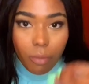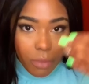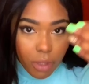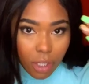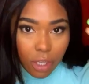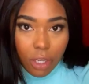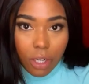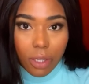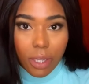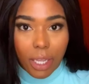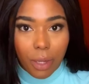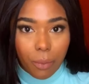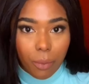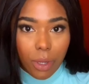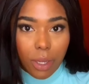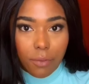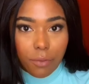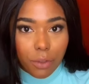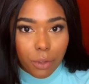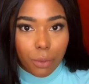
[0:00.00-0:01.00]
You know, like
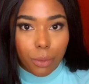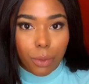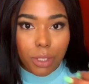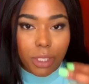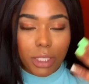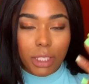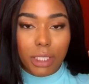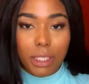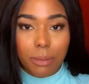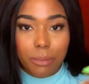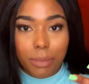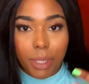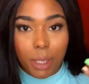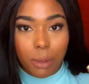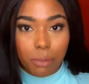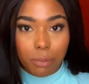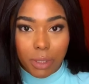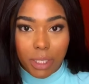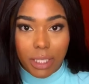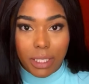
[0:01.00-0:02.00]
if you were to eat
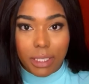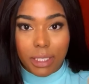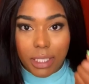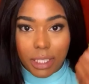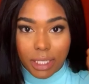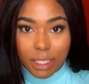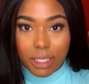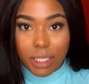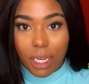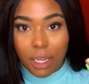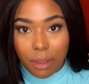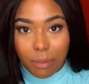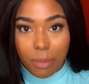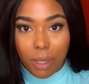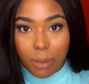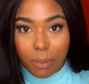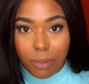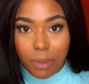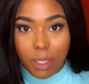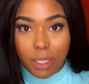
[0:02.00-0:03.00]
baked beans, the inside of the
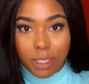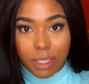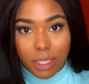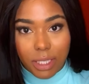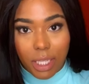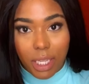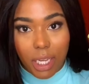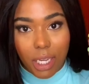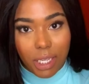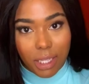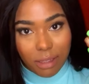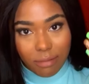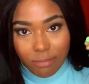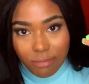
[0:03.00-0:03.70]
baked beans is like